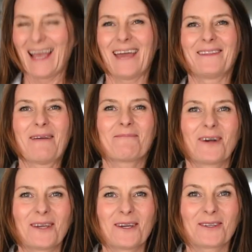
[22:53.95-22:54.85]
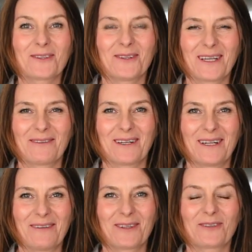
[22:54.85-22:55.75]
And I'm going to
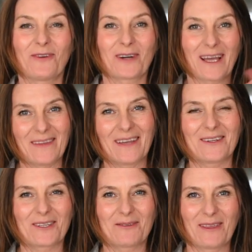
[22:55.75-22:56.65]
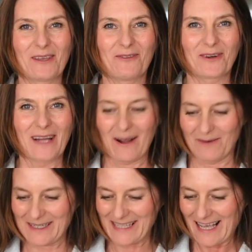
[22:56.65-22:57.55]
leave it for another 24
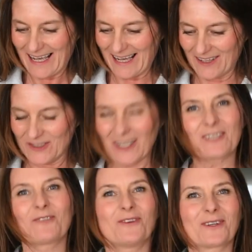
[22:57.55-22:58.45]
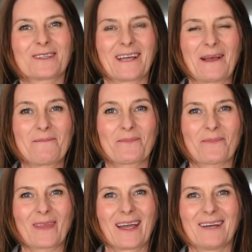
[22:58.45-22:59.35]
hours, just for the
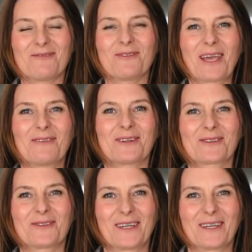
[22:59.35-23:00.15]
flavor to